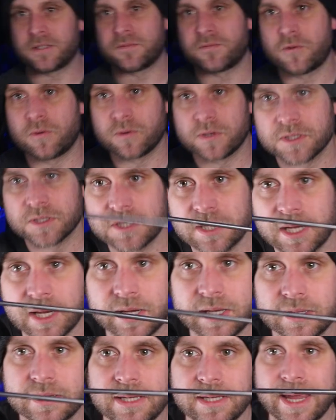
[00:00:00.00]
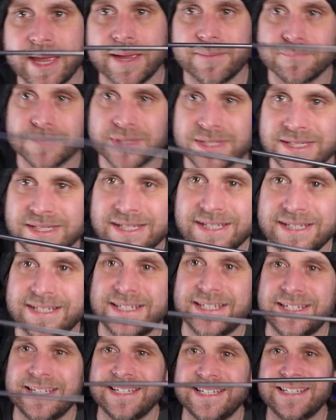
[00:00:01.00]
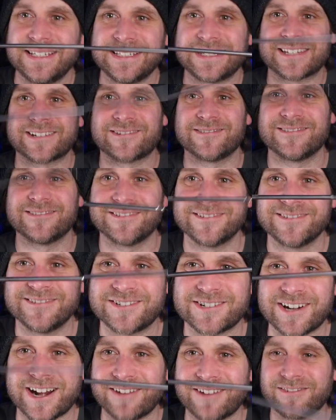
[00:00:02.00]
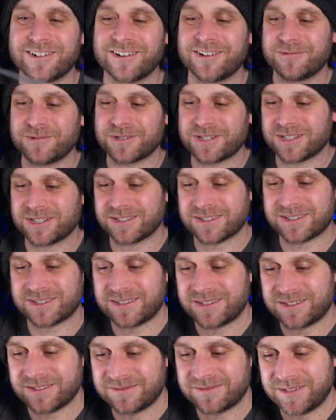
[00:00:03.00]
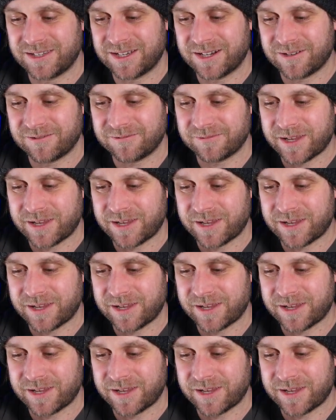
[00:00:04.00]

of course, you gotta get the MCD screwdriver, which is the, you know,